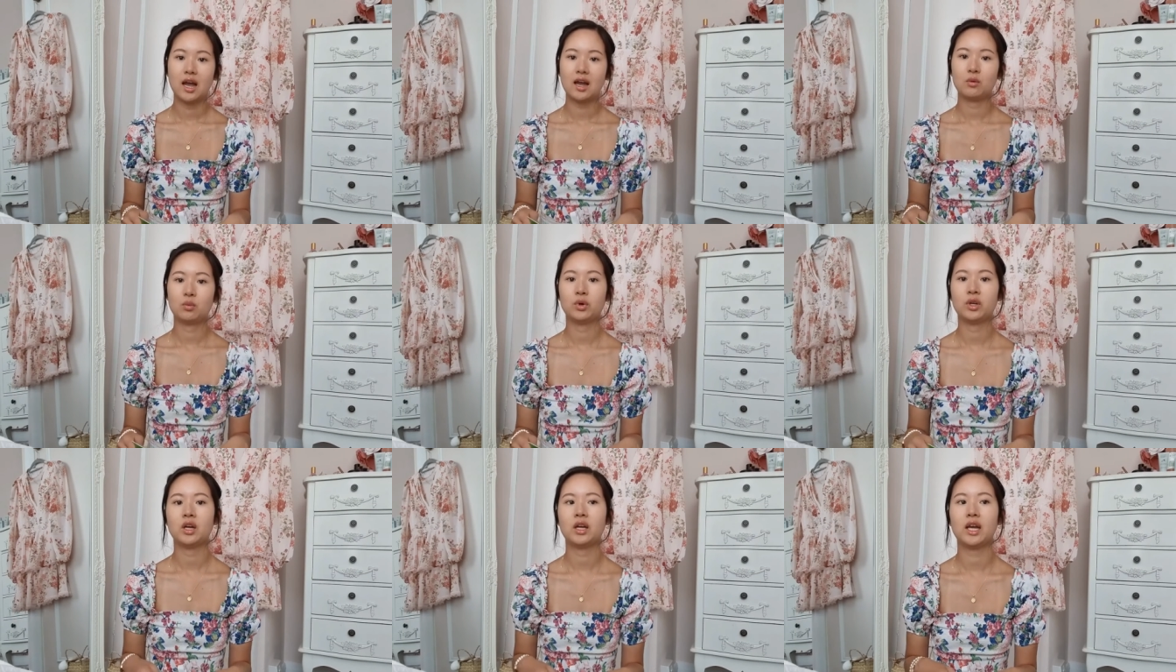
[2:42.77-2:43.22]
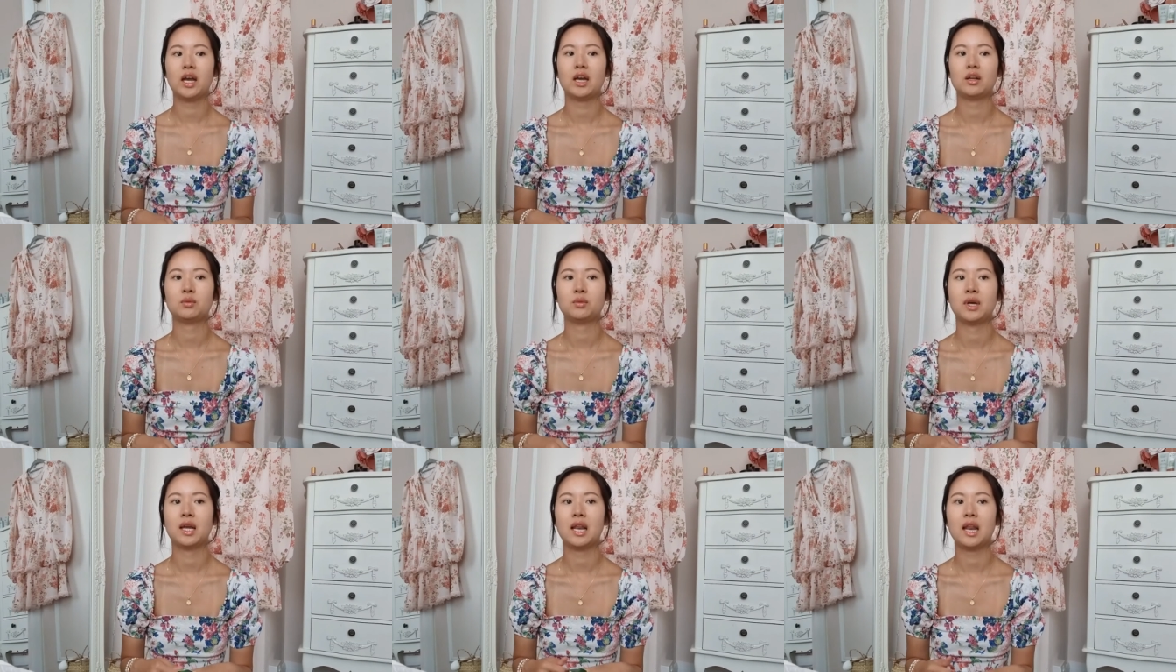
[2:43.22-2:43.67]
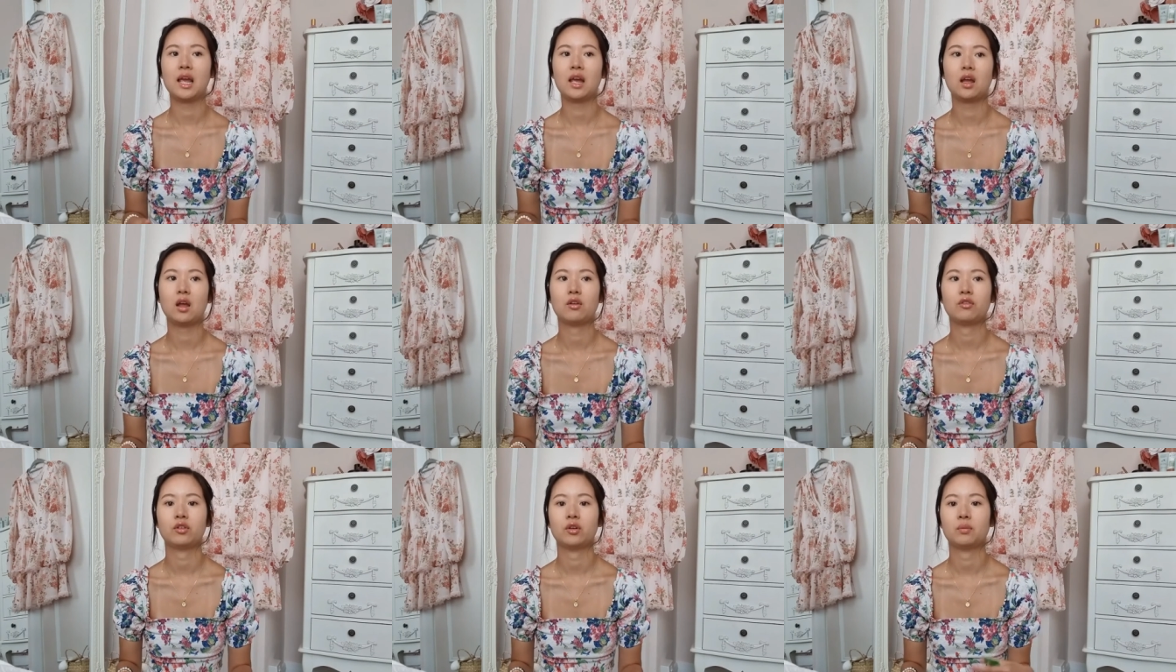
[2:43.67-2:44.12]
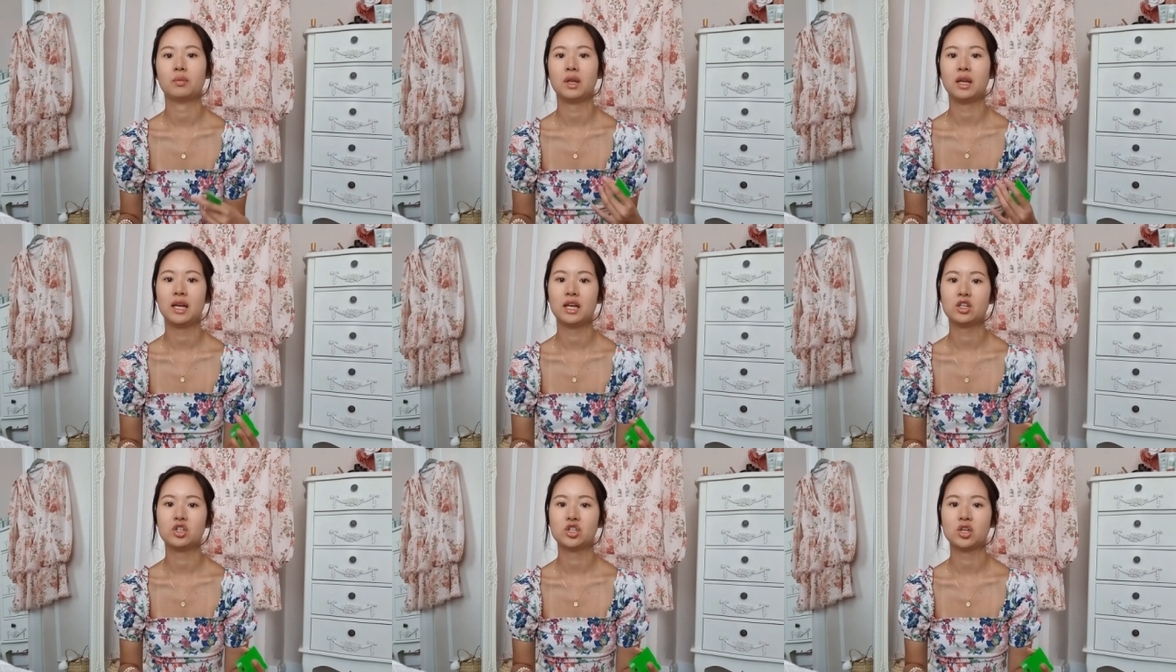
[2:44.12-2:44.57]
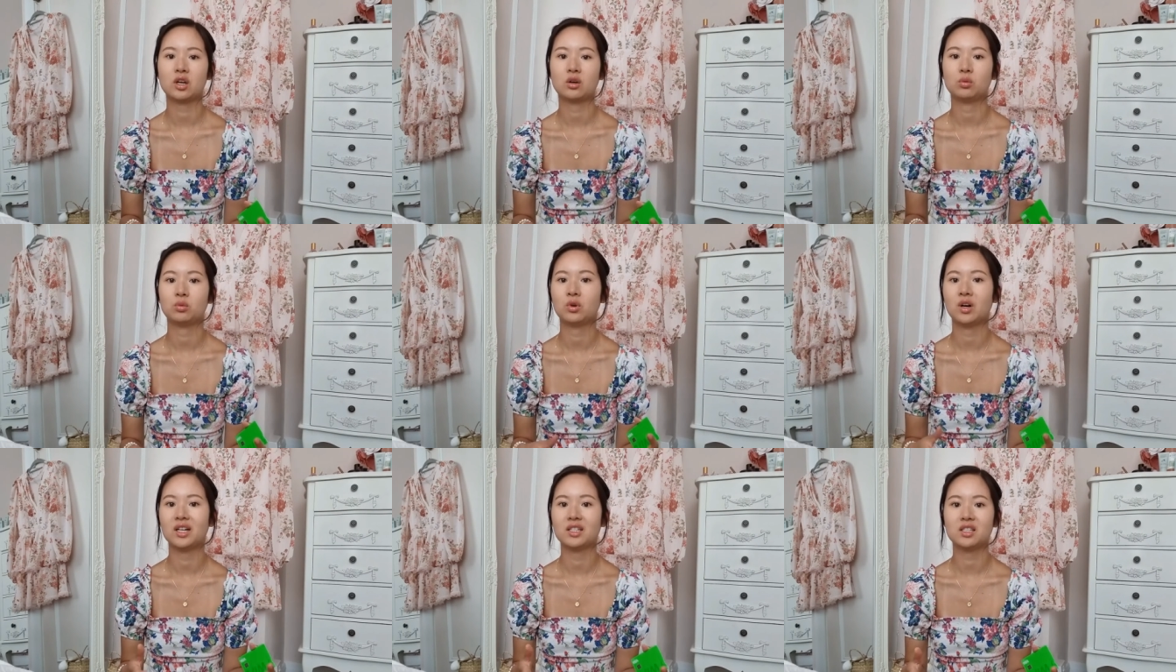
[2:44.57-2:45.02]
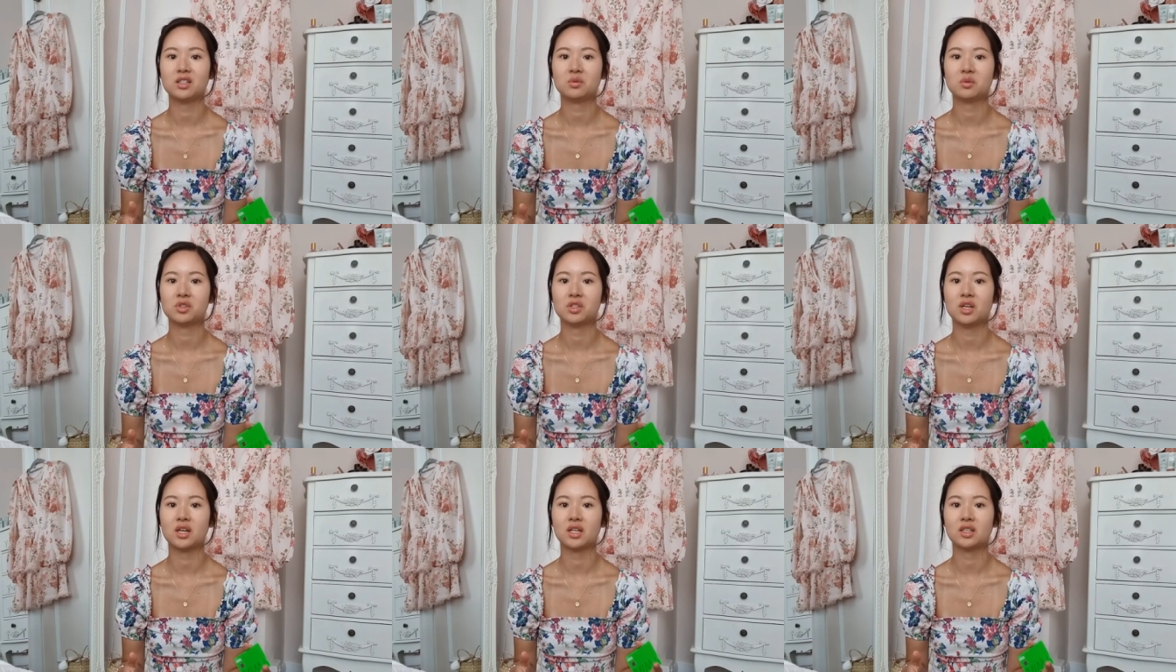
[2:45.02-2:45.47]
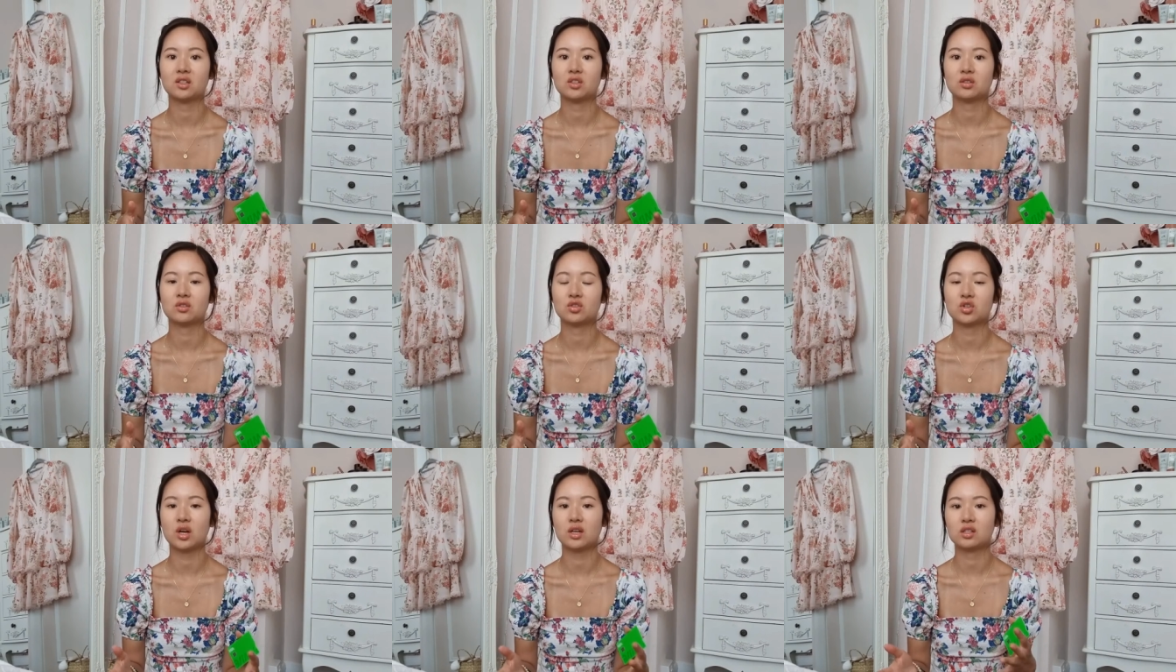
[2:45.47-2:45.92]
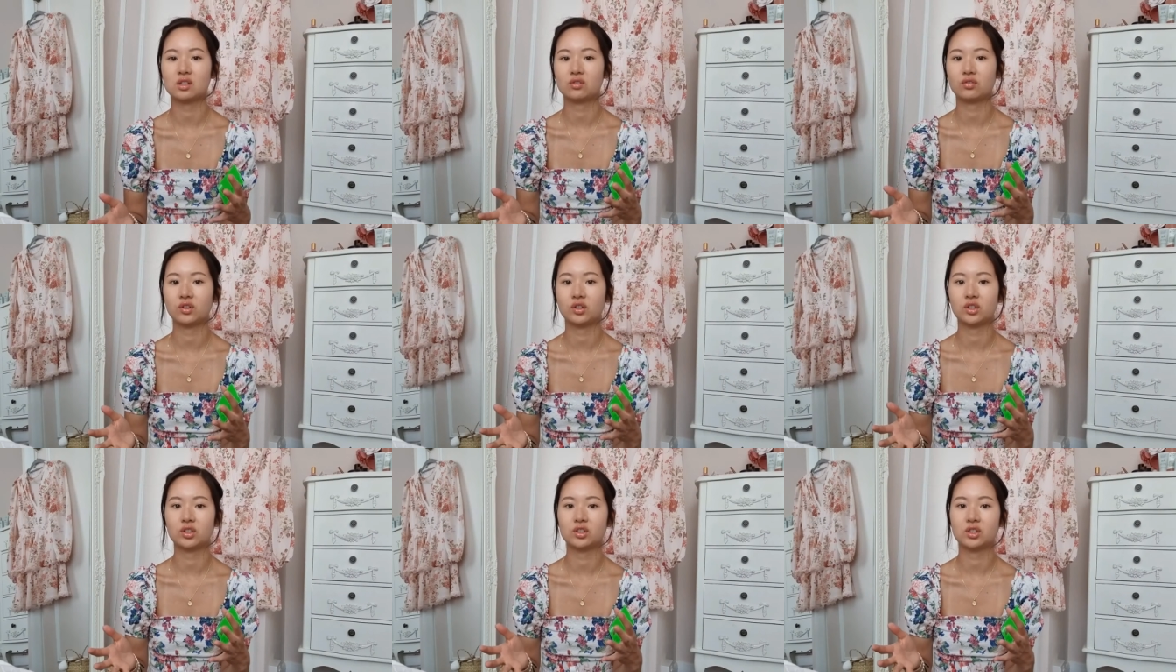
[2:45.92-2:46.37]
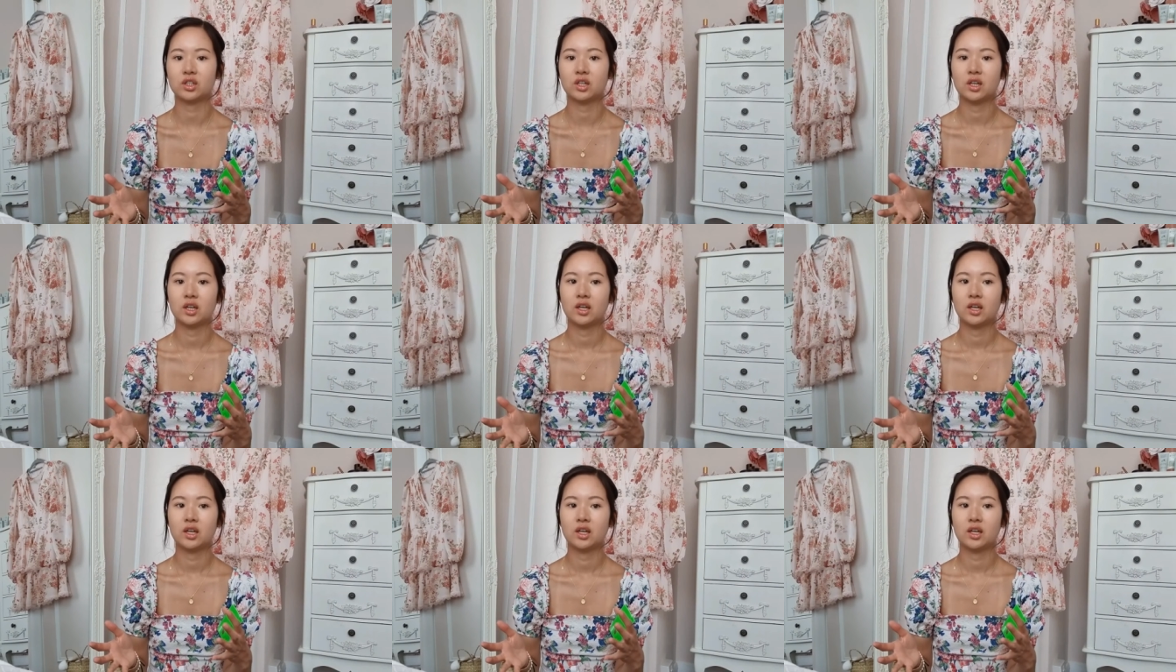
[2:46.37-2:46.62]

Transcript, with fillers: And when I had my layover in Malaysia, what I did was I transferred